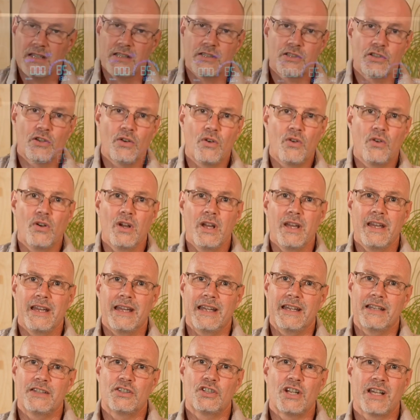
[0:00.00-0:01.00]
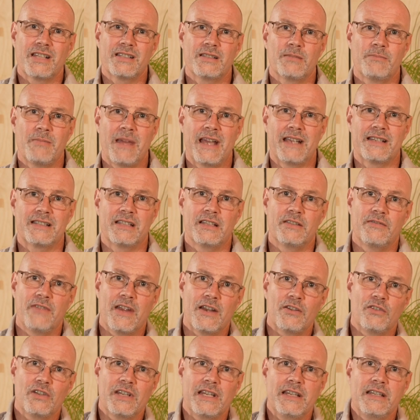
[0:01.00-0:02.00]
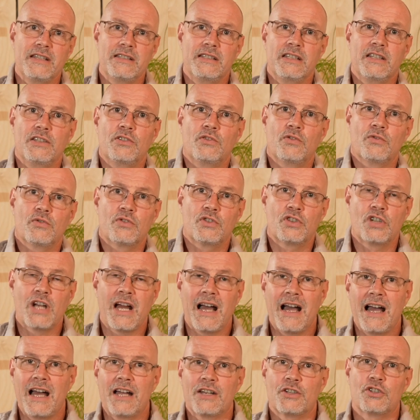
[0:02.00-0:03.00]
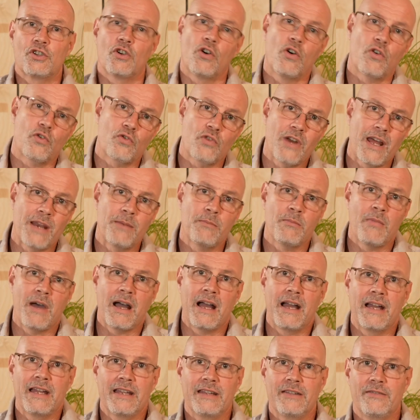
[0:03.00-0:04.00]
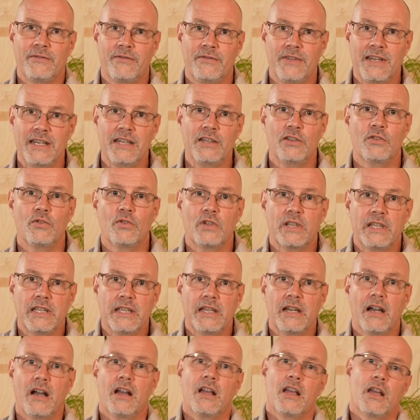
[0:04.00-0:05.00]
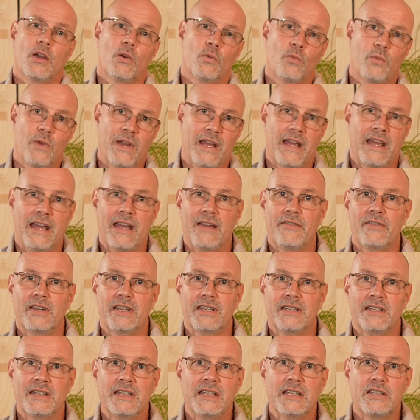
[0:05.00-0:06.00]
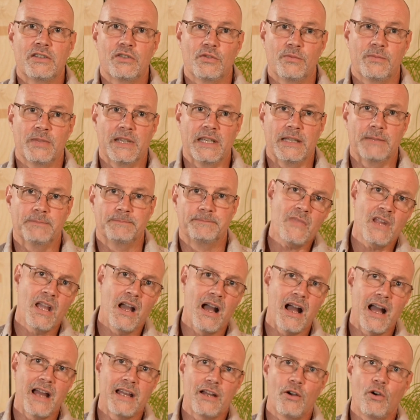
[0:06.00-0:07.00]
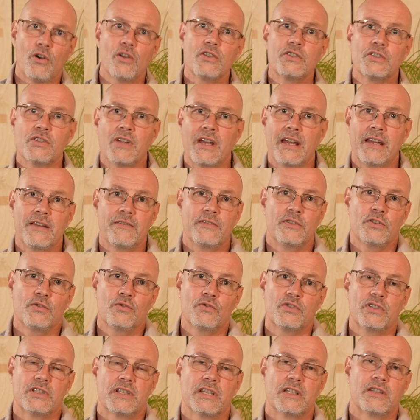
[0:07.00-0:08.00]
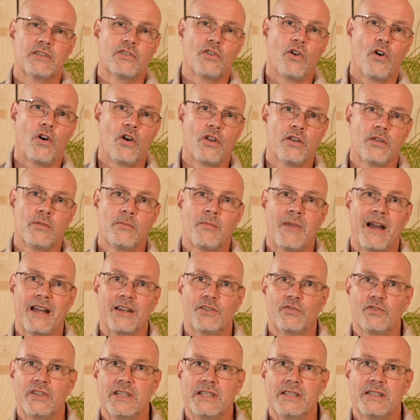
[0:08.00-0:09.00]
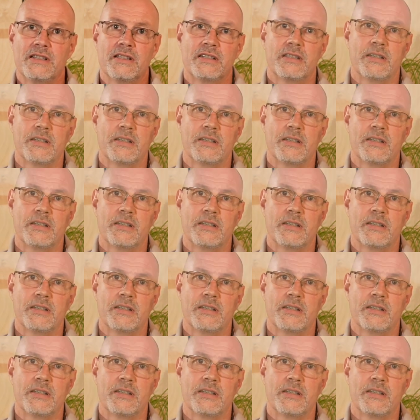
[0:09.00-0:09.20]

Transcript: So it just makes it very easy to charge or run my video gear wherever it need to be. I also have used it on my recent